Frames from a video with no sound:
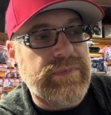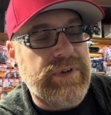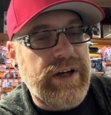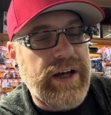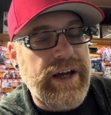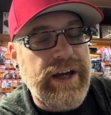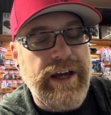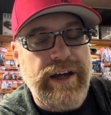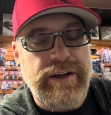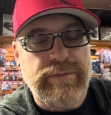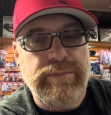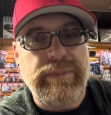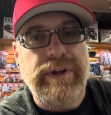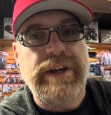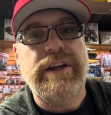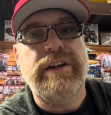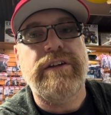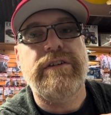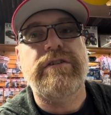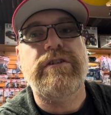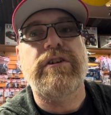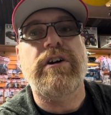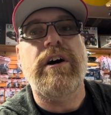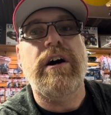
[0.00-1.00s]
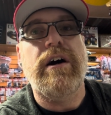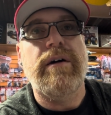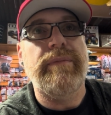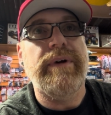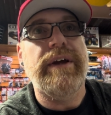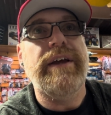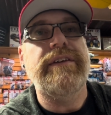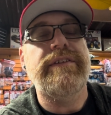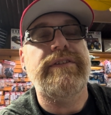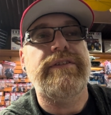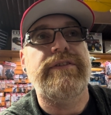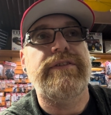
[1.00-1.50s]
had made
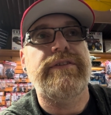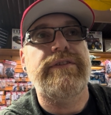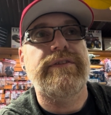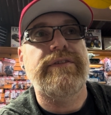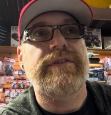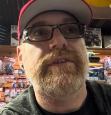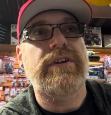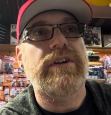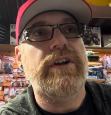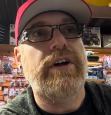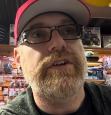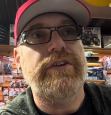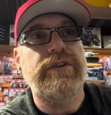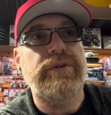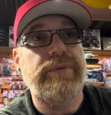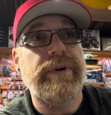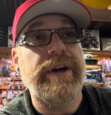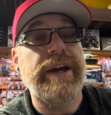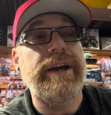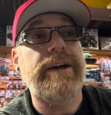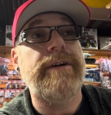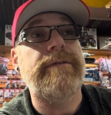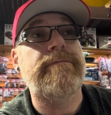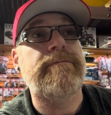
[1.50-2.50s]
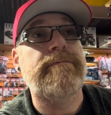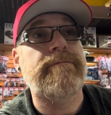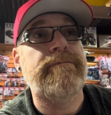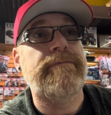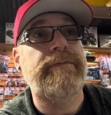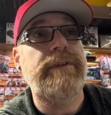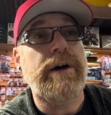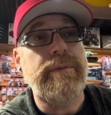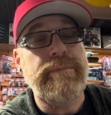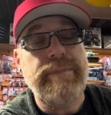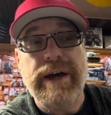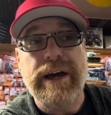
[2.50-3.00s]
comments along the way,
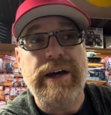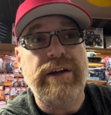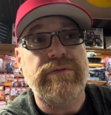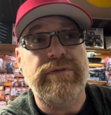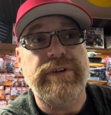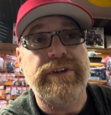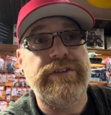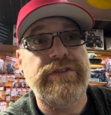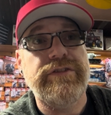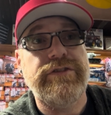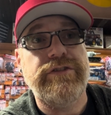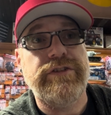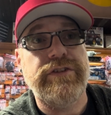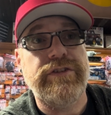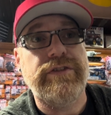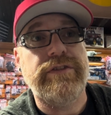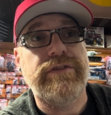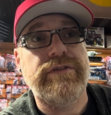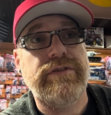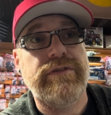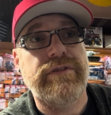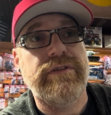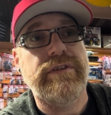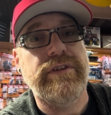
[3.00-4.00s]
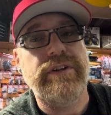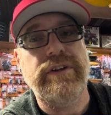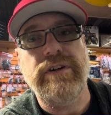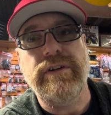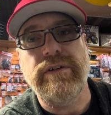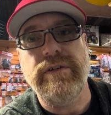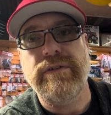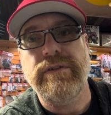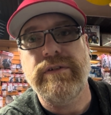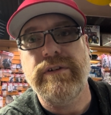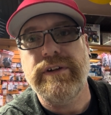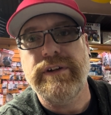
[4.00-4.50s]
not bad ones, just, you
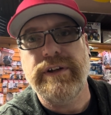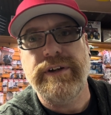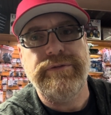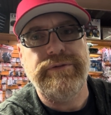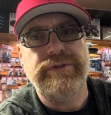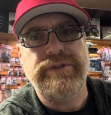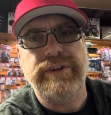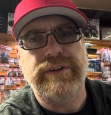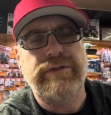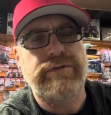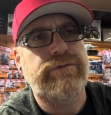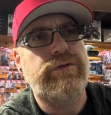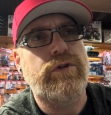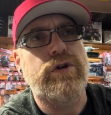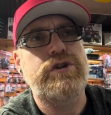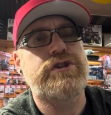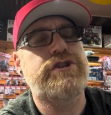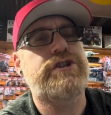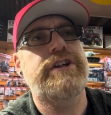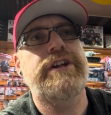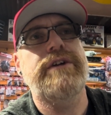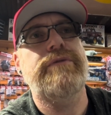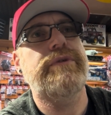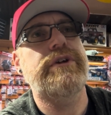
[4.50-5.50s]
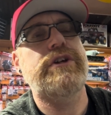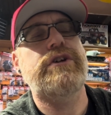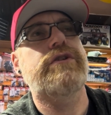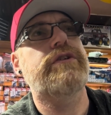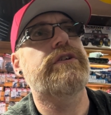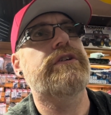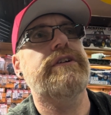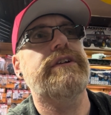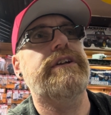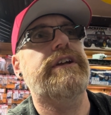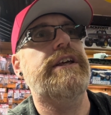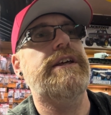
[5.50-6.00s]
know, it was unfortunate we
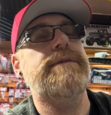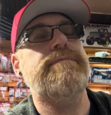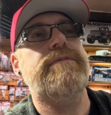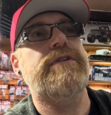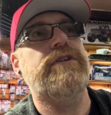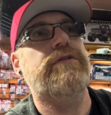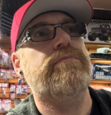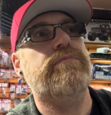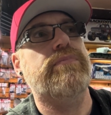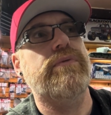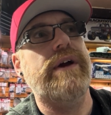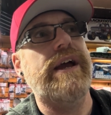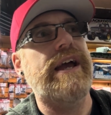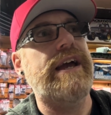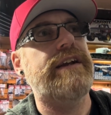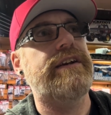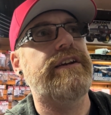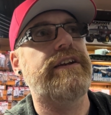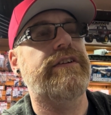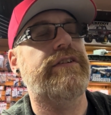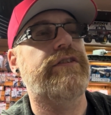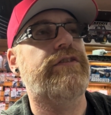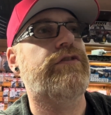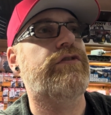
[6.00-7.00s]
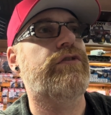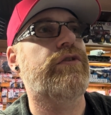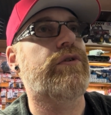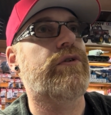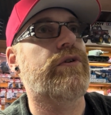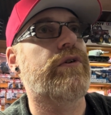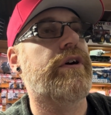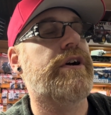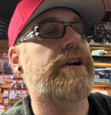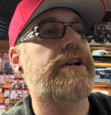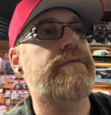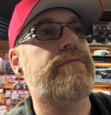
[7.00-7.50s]
couldn't keep this brand in the
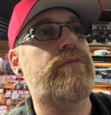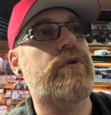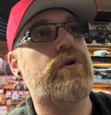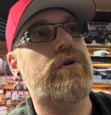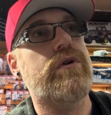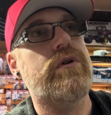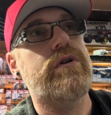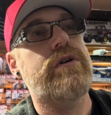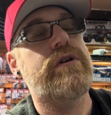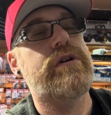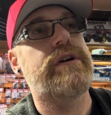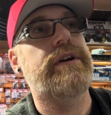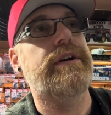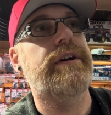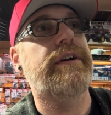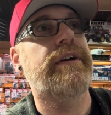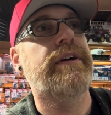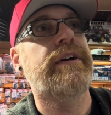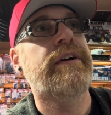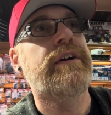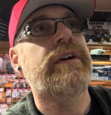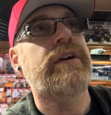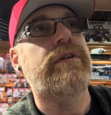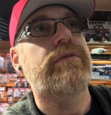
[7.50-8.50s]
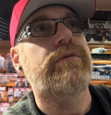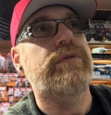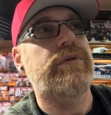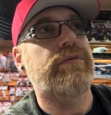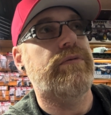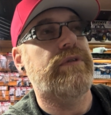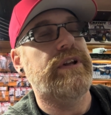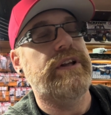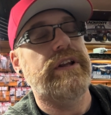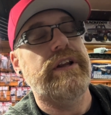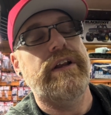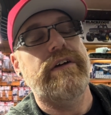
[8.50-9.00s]
store anymore, and we
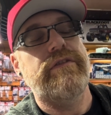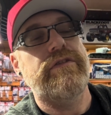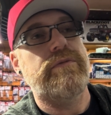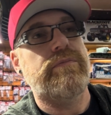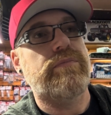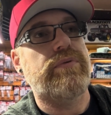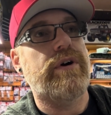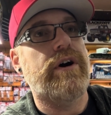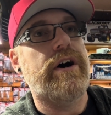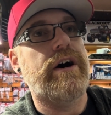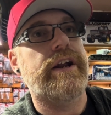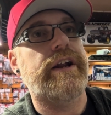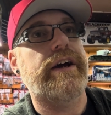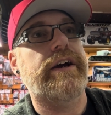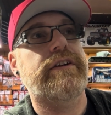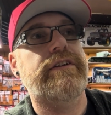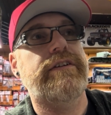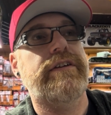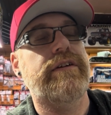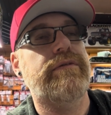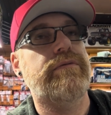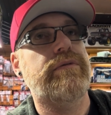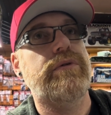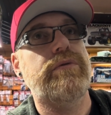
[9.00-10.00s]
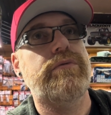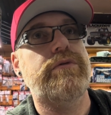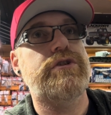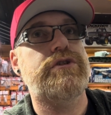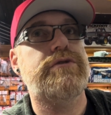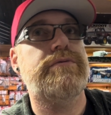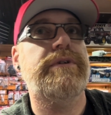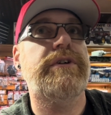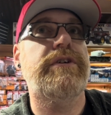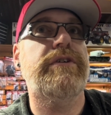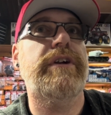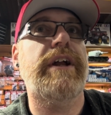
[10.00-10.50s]
really love the product and we
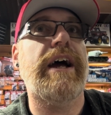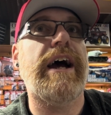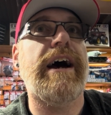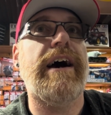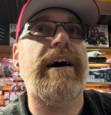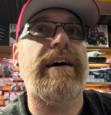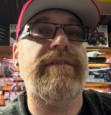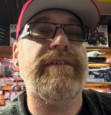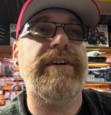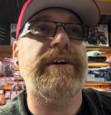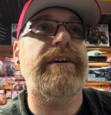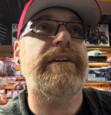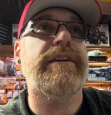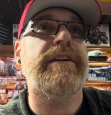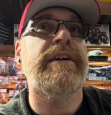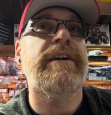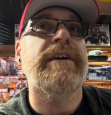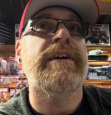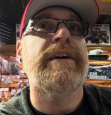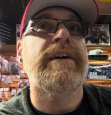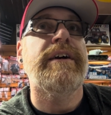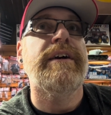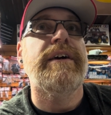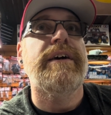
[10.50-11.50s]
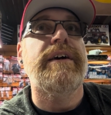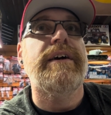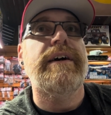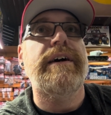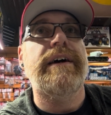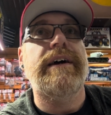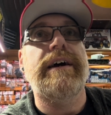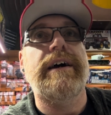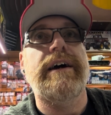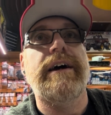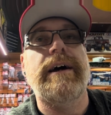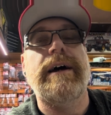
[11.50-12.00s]
wish we could have it.
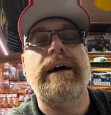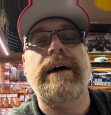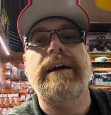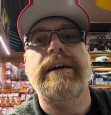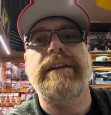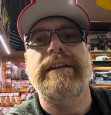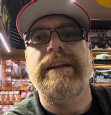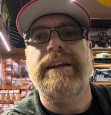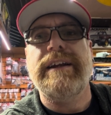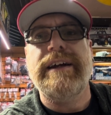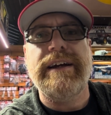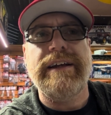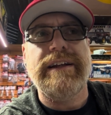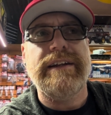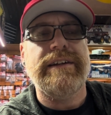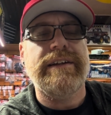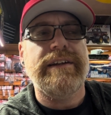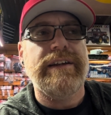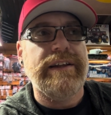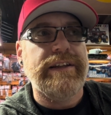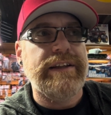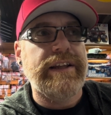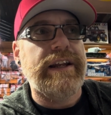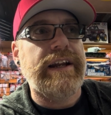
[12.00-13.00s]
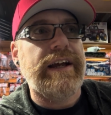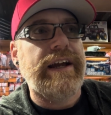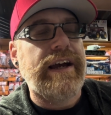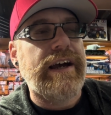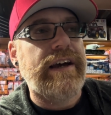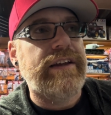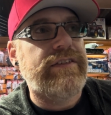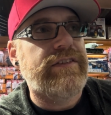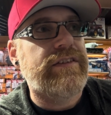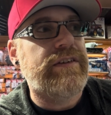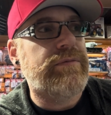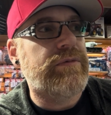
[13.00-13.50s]
And then I
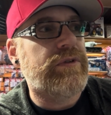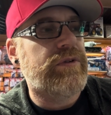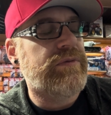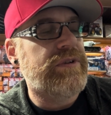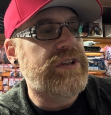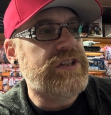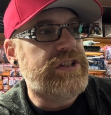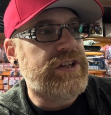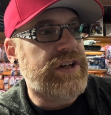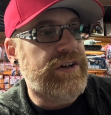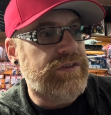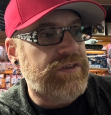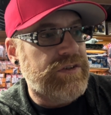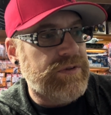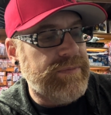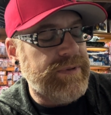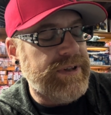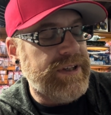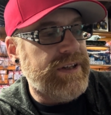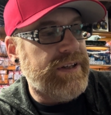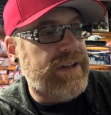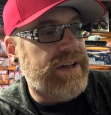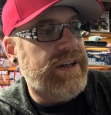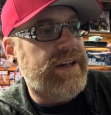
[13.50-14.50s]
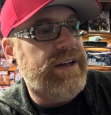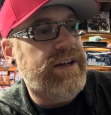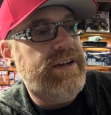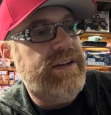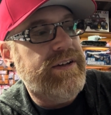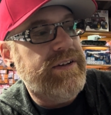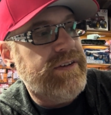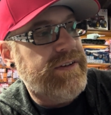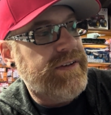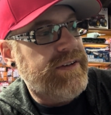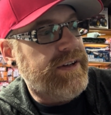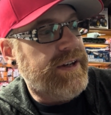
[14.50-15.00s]
had someone reach out to me, and